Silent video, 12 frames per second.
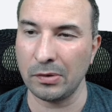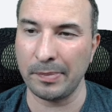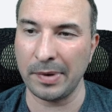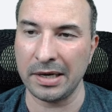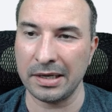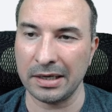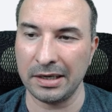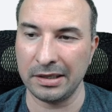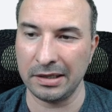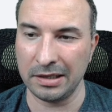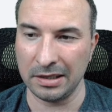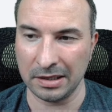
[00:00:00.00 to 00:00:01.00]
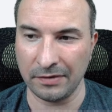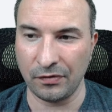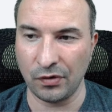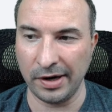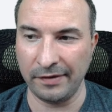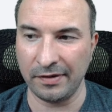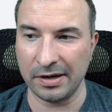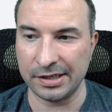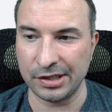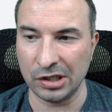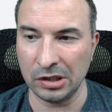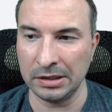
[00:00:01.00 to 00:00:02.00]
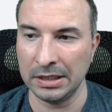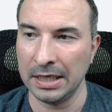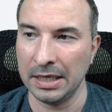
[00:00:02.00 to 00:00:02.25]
basically this is a free version,